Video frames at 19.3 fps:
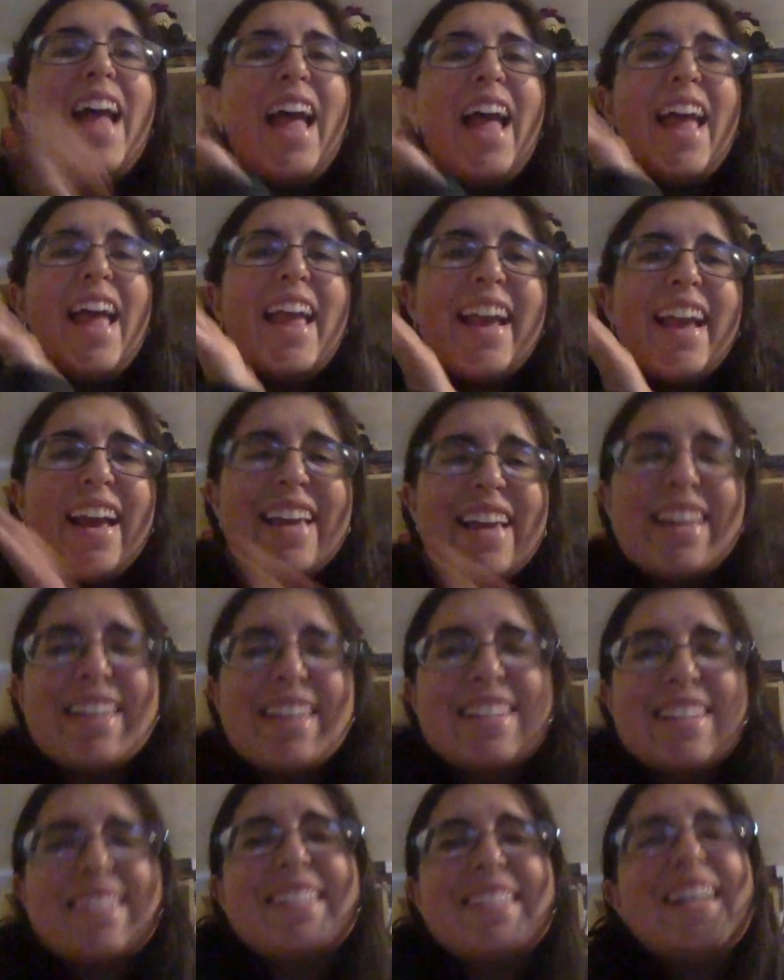Hey
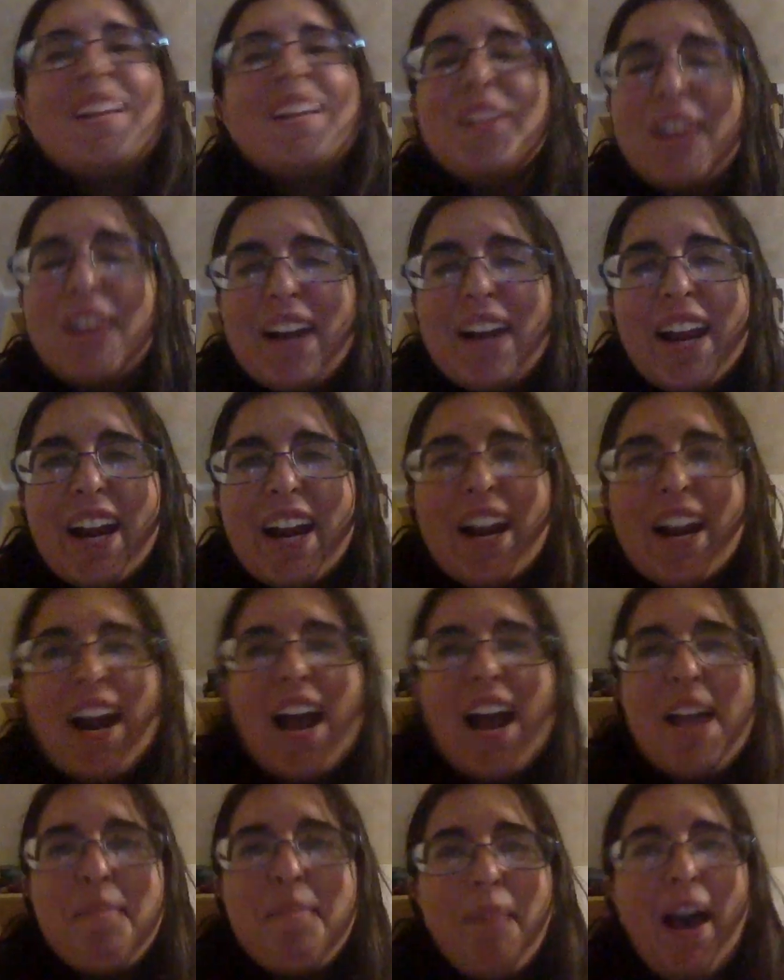guys, Lori here.
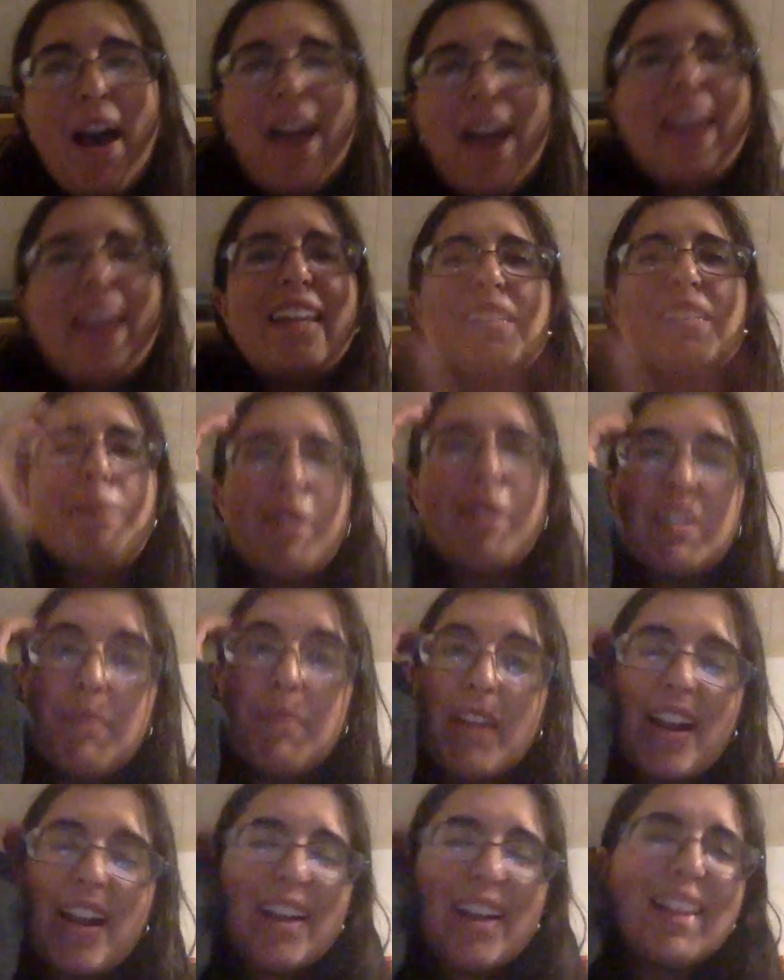I'm back. It's about to be
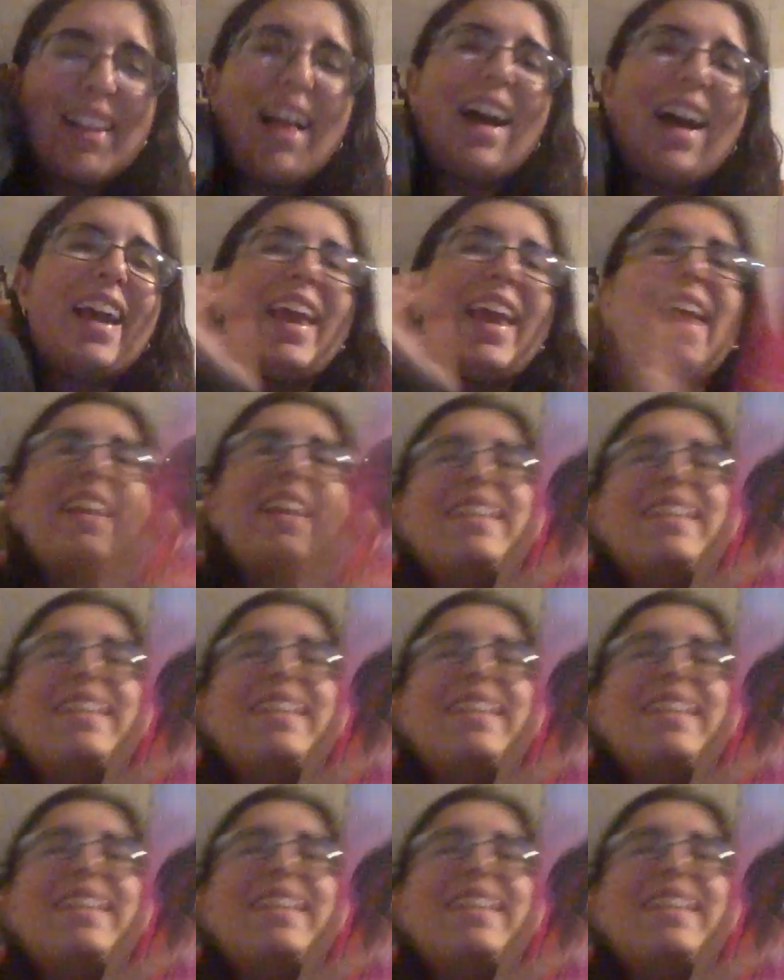9 o'clock, and I